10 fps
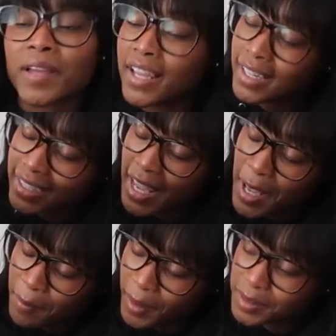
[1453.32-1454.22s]
and it
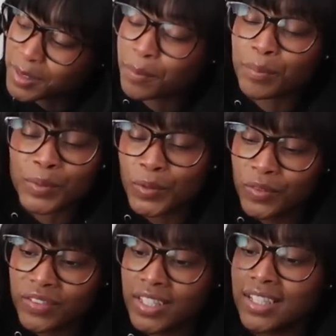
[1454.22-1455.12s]
came out
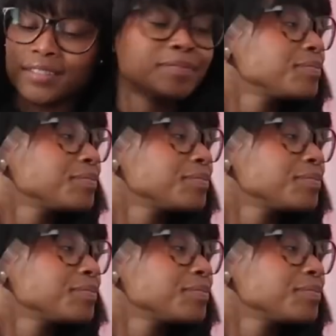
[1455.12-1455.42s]
beautifully.